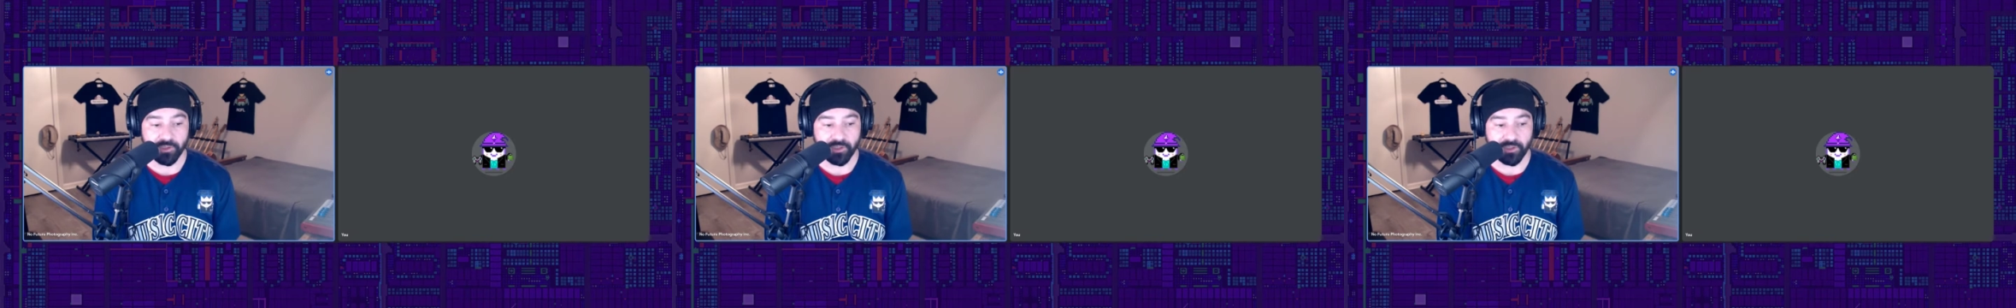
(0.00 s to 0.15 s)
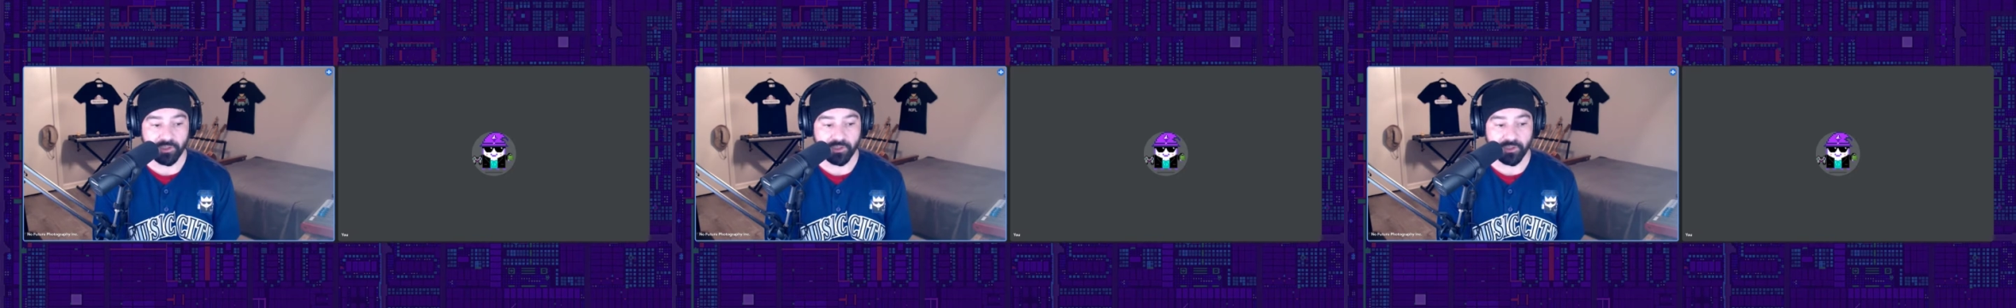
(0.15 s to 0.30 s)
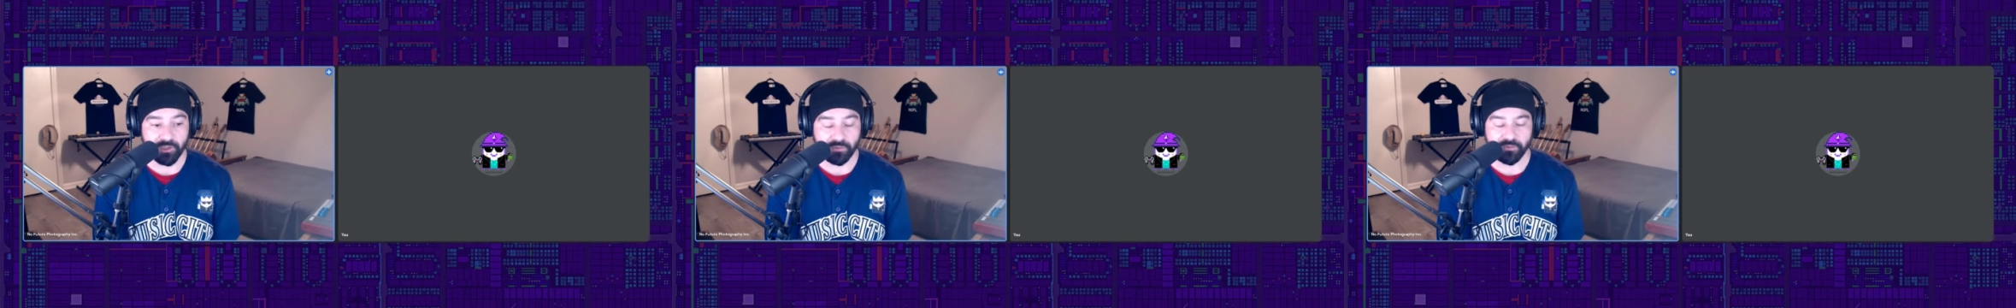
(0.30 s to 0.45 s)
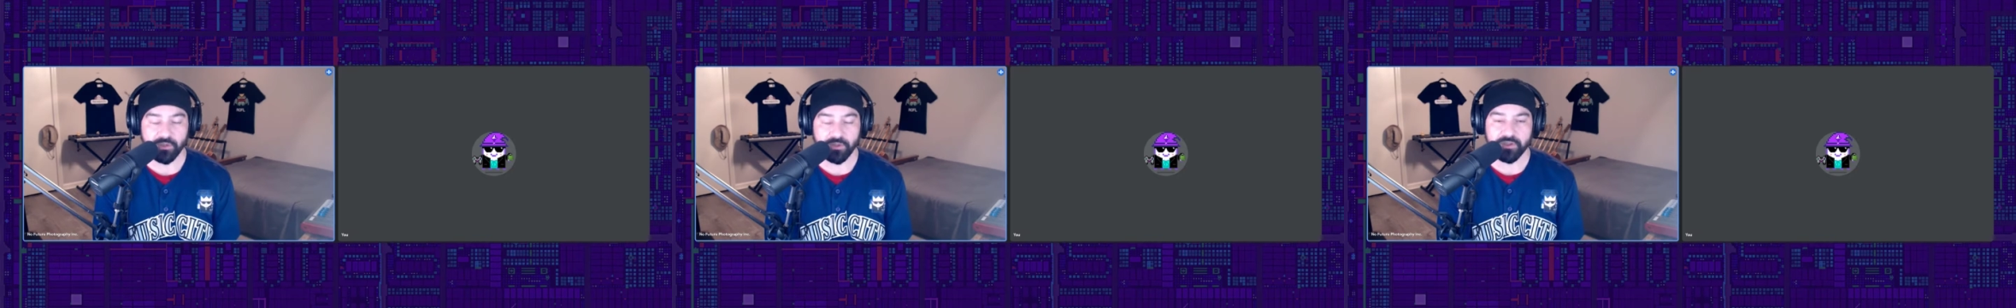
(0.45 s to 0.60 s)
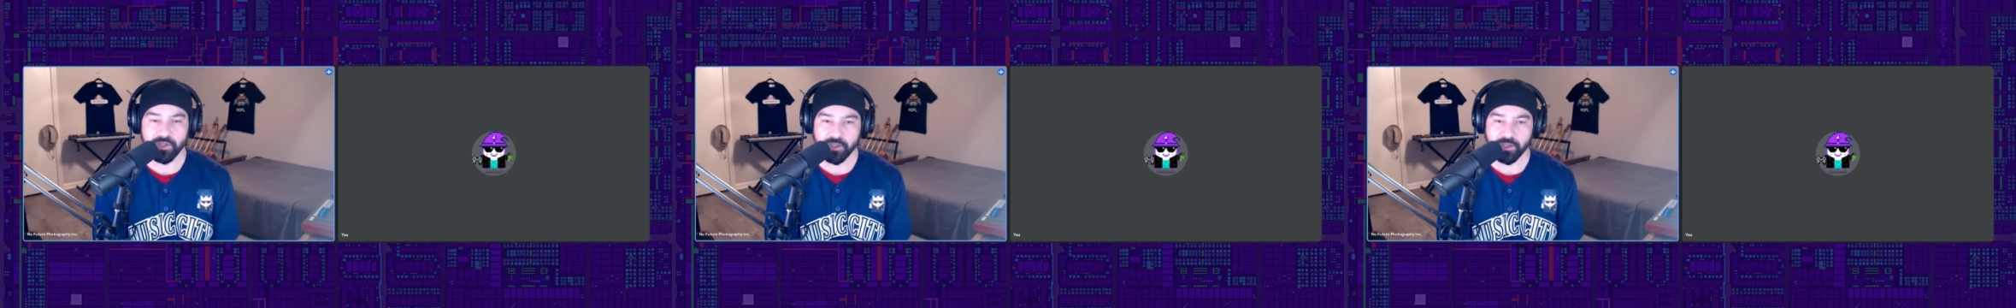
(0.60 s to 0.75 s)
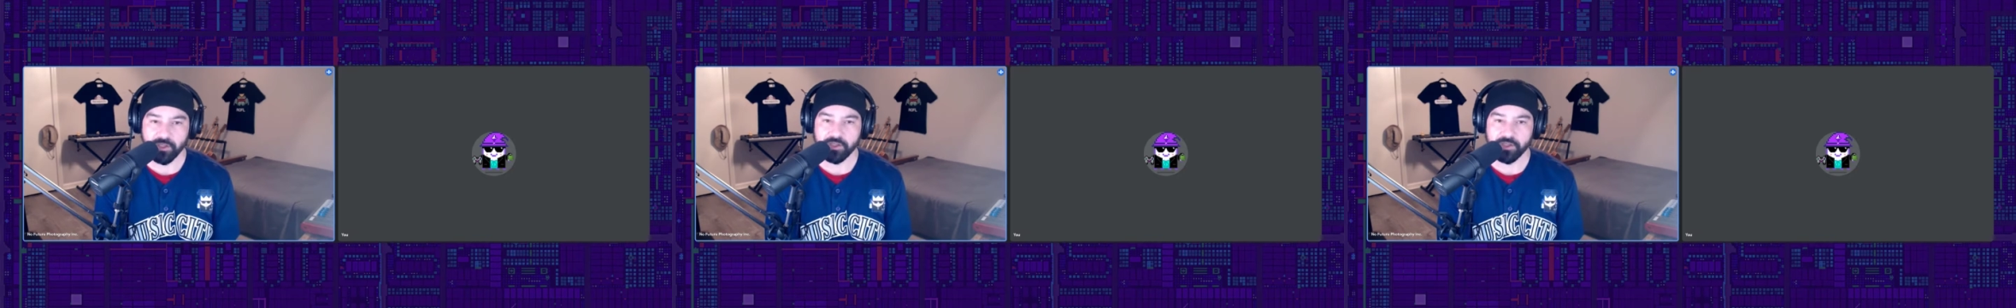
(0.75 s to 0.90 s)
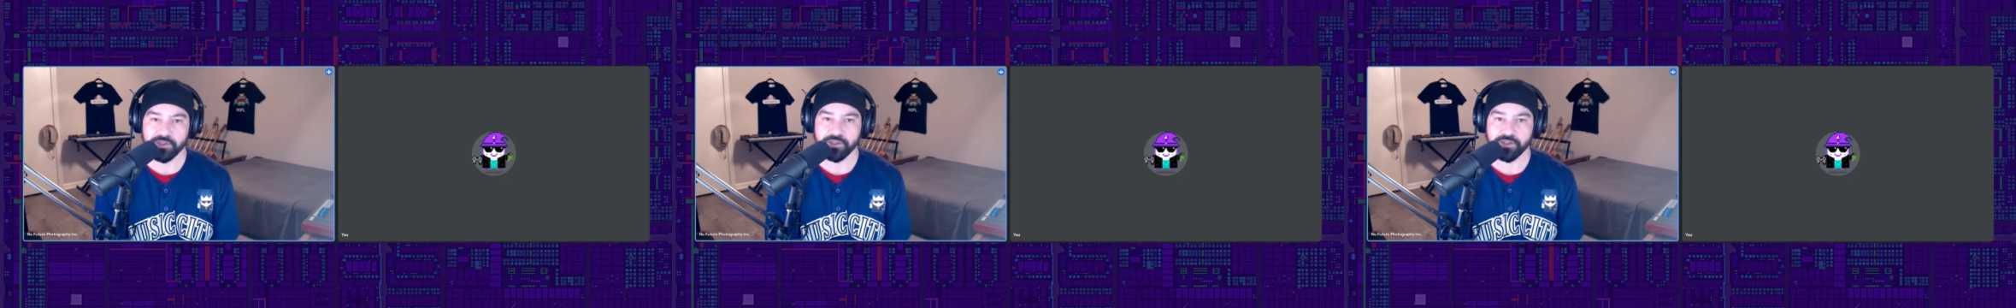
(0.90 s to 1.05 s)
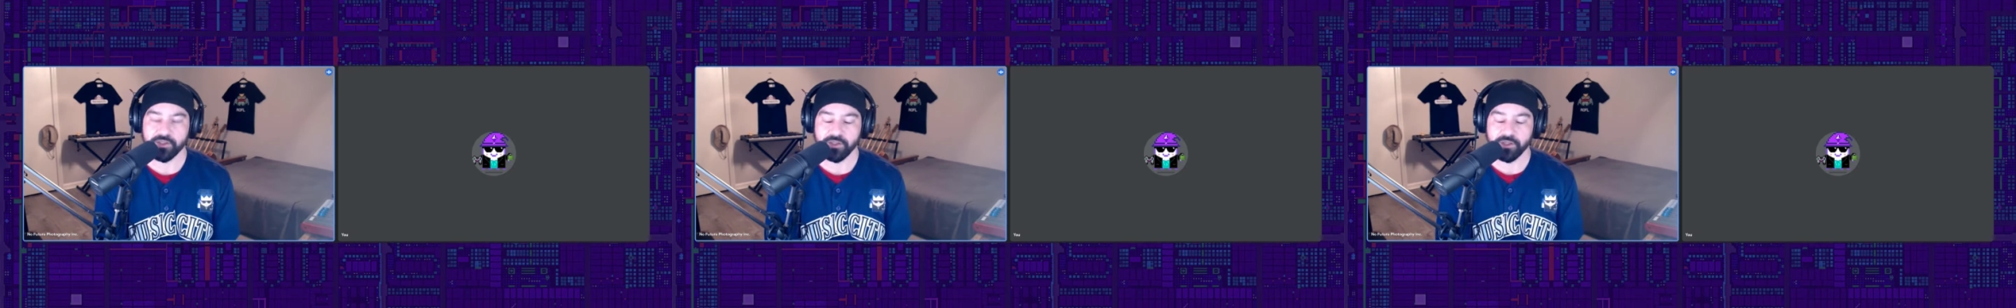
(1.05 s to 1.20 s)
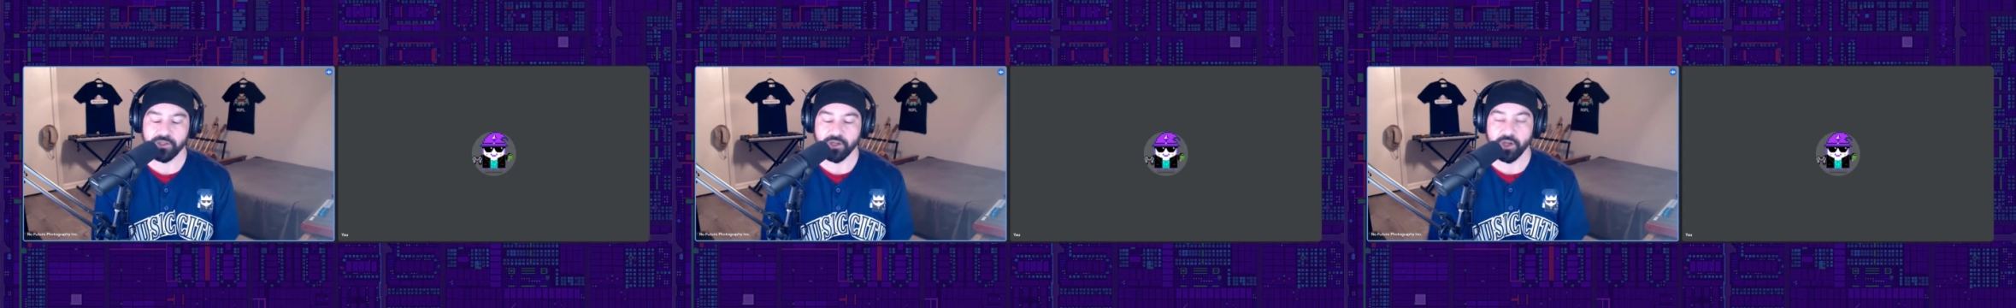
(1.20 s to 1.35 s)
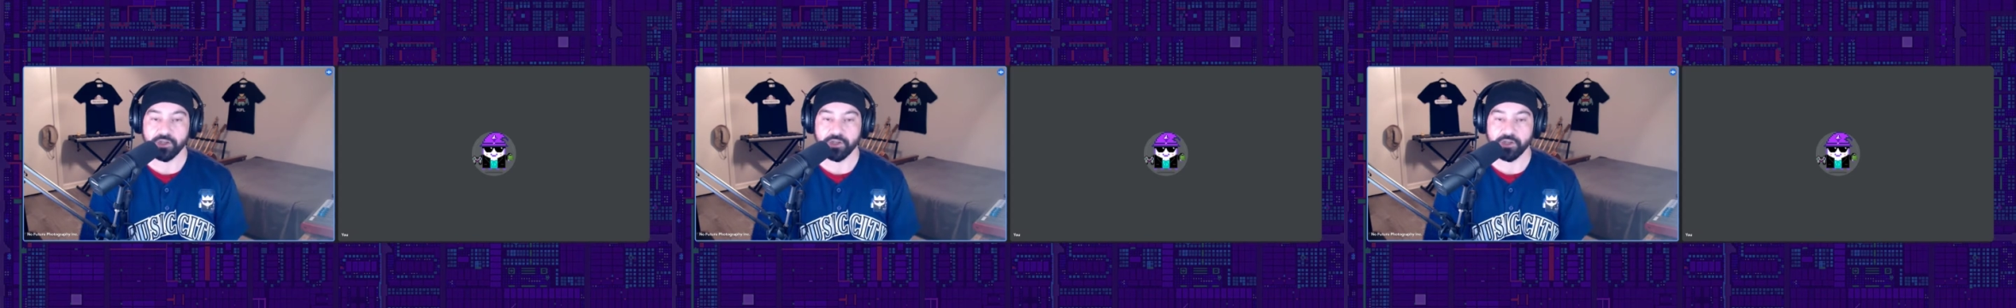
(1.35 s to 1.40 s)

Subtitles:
it feels like it's a